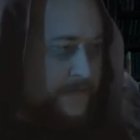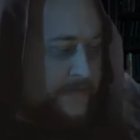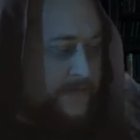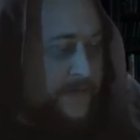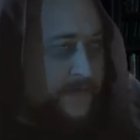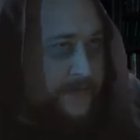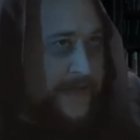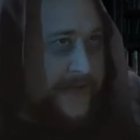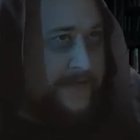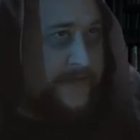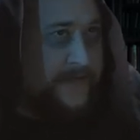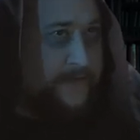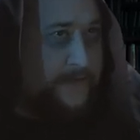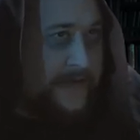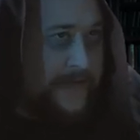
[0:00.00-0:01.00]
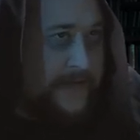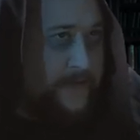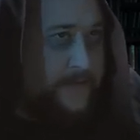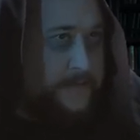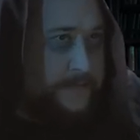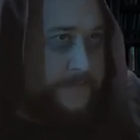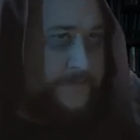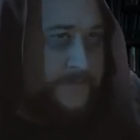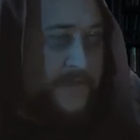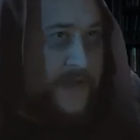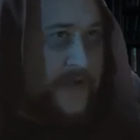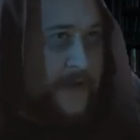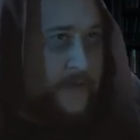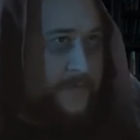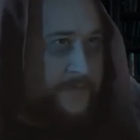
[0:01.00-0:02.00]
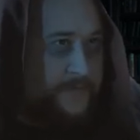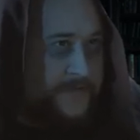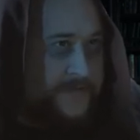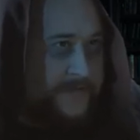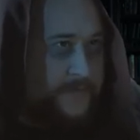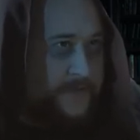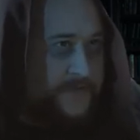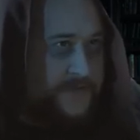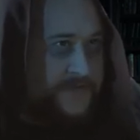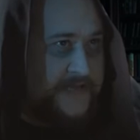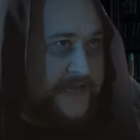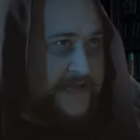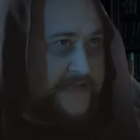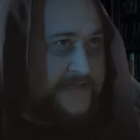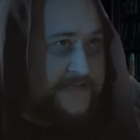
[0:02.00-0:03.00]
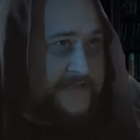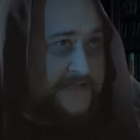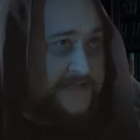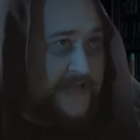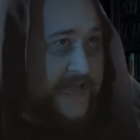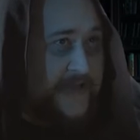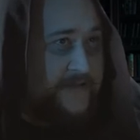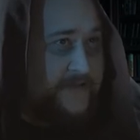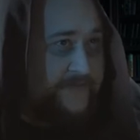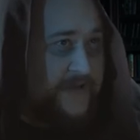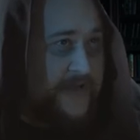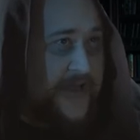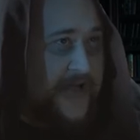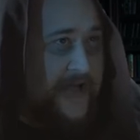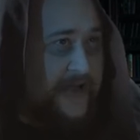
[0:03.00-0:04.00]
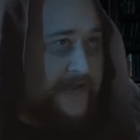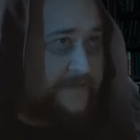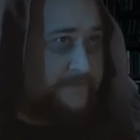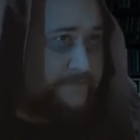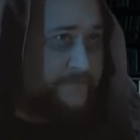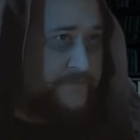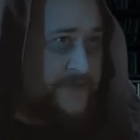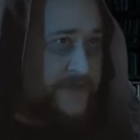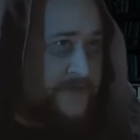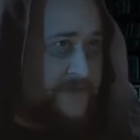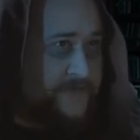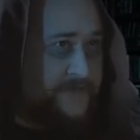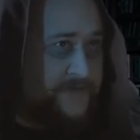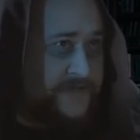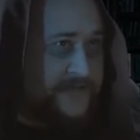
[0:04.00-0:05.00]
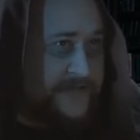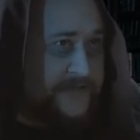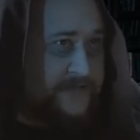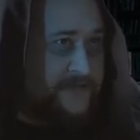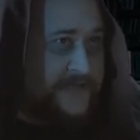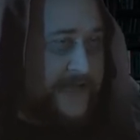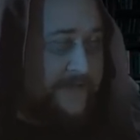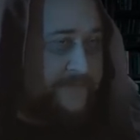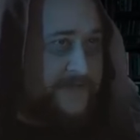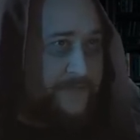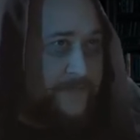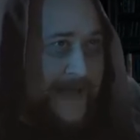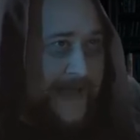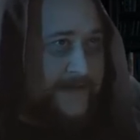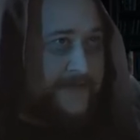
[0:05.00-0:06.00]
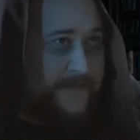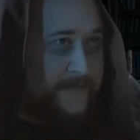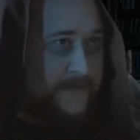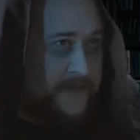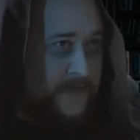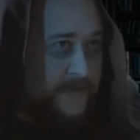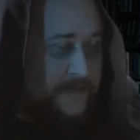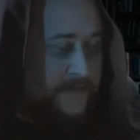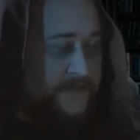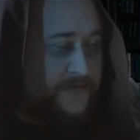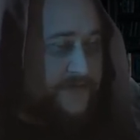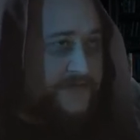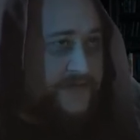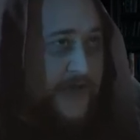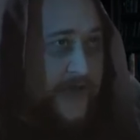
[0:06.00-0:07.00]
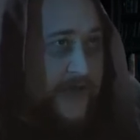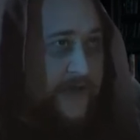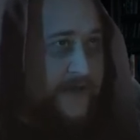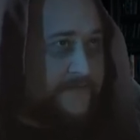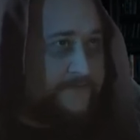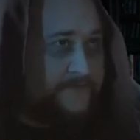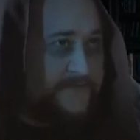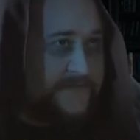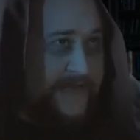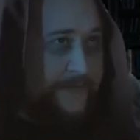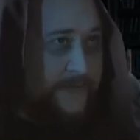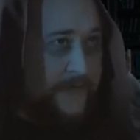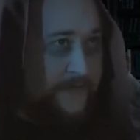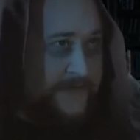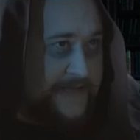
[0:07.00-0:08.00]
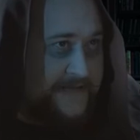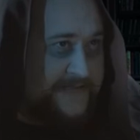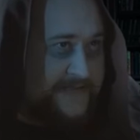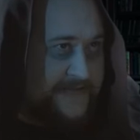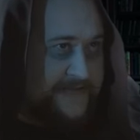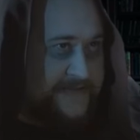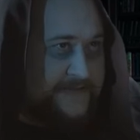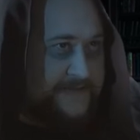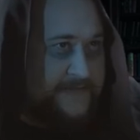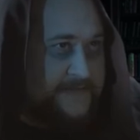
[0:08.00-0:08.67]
"No, thank you, Leo. I would pretty much say this is the end of the line. You should see yourself to bed." "Sir," he protested.